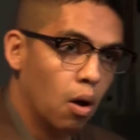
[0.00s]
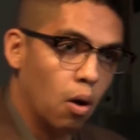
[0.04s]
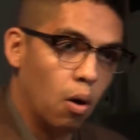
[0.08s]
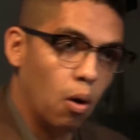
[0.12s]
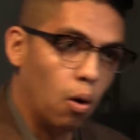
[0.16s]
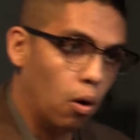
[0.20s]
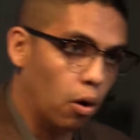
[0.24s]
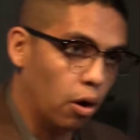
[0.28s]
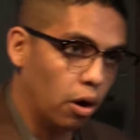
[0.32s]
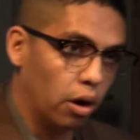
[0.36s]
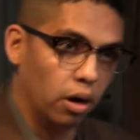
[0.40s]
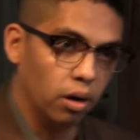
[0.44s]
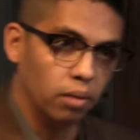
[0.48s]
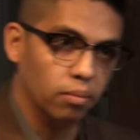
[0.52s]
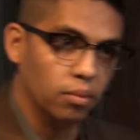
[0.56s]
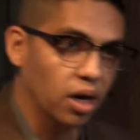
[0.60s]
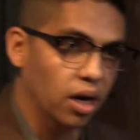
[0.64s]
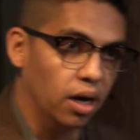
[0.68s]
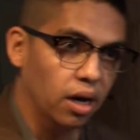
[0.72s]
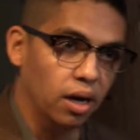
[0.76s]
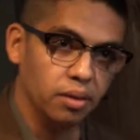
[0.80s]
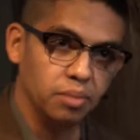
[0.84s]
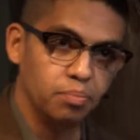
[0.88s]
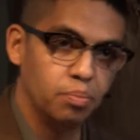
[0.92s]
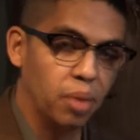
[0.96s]

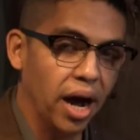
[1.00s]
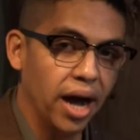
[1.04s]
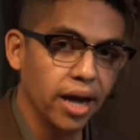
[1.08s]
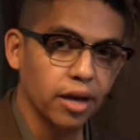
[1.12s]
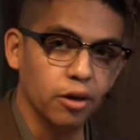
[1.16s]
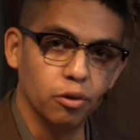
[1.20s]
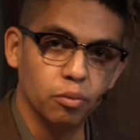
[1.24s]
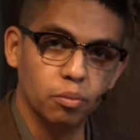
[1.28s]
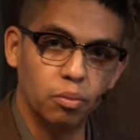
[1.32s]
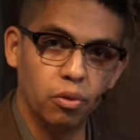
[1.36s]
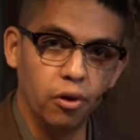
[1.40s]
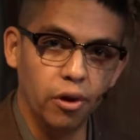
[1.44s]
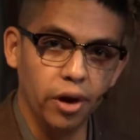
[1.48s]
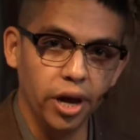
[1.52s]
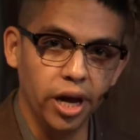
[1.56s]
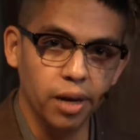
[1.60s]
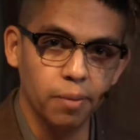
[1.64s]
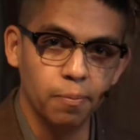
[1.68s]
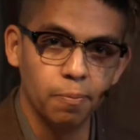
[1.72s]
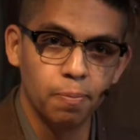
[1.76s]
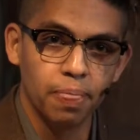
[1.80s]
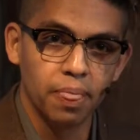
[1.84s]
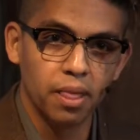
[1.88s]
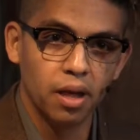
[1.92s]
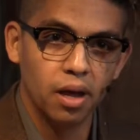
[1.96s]
Or Paiute boy,
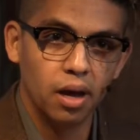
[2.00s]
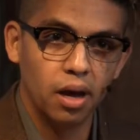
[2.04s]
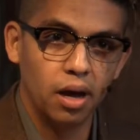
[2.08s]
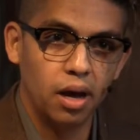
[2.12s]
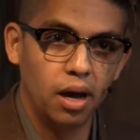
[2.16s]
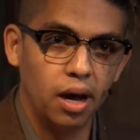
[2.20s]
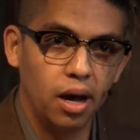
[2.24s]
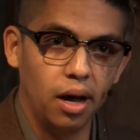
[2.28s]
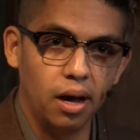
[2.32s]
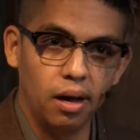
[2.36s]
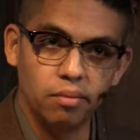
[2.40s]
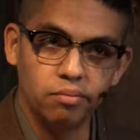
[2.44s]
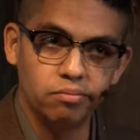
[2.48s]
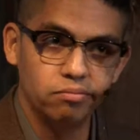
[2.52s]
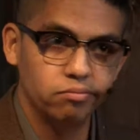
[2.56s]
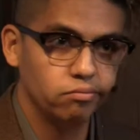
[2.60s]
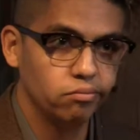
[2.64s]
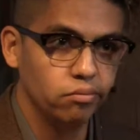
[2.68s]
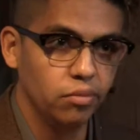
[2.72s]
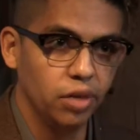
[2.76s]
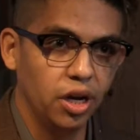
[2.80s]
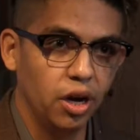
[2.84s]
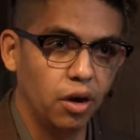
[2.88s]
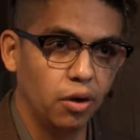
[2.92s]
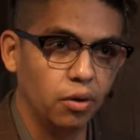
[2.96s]

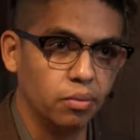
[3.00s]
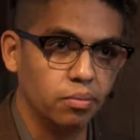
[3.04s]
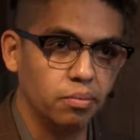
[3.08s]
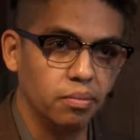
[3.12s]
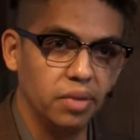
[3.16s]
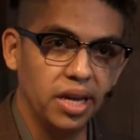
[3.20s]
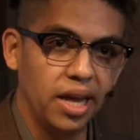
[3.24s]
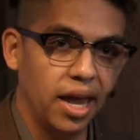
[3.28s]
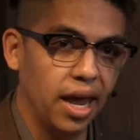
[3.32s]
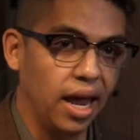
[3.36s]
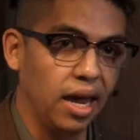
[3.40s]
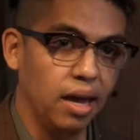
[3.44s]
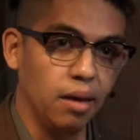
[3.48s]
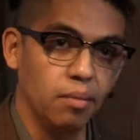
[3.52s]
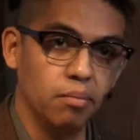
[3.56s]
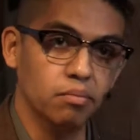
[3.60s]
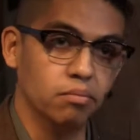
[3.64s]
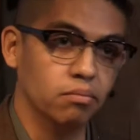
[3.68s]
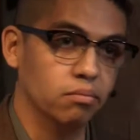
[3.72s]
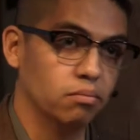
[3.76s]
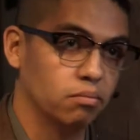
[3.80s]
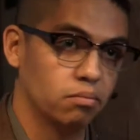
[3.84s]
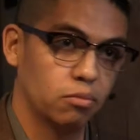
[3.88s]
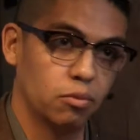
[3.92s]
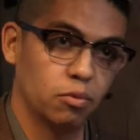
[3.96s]

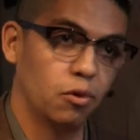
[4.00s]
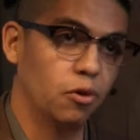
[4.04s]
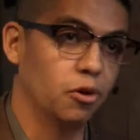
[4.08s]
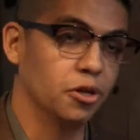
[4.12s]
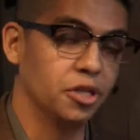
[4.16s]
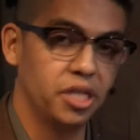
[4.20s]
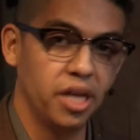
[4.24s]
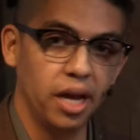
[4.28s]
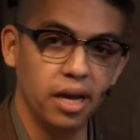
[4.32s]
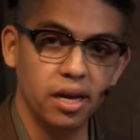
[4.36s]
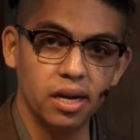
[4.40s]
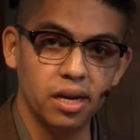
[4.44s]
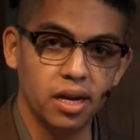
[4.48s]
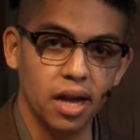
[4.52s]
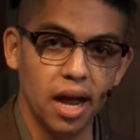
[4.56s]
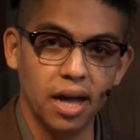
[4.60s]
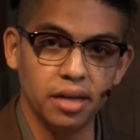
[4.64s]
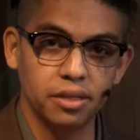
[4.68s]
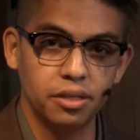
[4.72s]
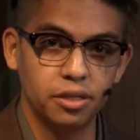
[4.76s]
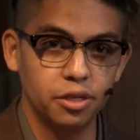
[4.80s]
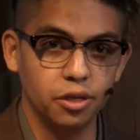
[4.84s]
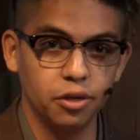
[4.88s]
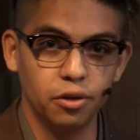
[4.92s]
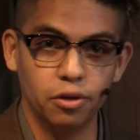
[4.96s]
became Jose
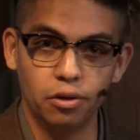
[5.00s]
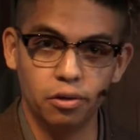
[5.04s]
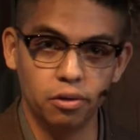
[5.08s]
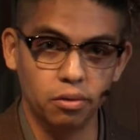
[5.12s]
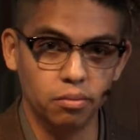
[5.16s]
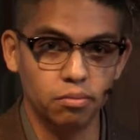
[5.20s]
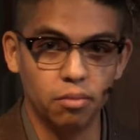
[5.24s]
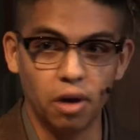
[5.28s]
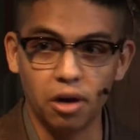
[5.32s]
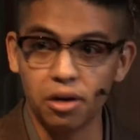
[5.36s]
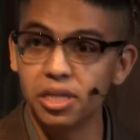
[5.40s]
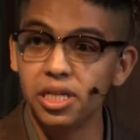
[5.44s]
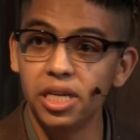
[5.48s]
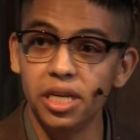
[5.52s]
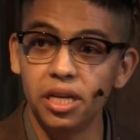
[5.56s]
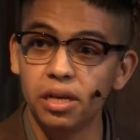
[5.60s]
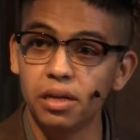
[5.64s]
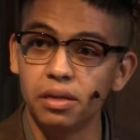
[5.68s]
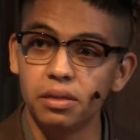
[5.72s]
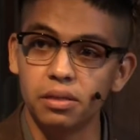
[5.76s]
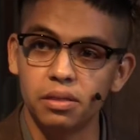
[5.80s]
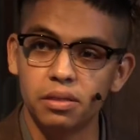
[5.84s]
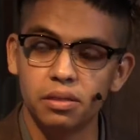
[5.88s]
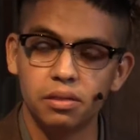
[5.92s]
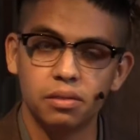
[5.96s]
Ignacio
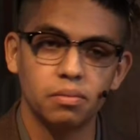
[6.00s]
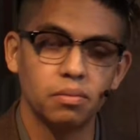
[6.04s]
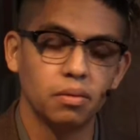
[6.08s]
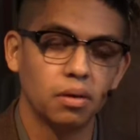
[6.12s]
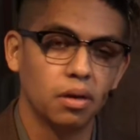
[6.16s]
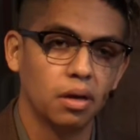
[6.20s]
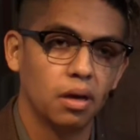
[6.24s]
Martinez.